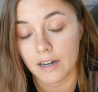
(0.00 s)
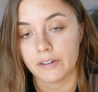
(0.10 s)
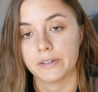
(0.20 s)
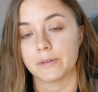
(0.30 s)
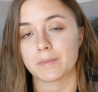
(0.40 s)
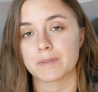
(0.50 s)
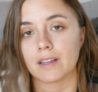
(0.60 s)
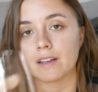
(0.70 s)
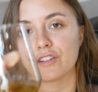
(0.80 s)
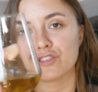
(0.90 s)
I don't know what I'm
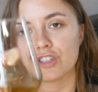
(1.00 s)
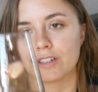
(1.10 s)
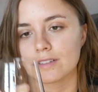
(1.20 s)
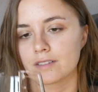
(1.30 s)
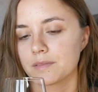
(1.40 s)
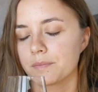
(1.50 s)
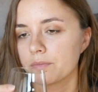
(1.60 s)
saying. Cheers.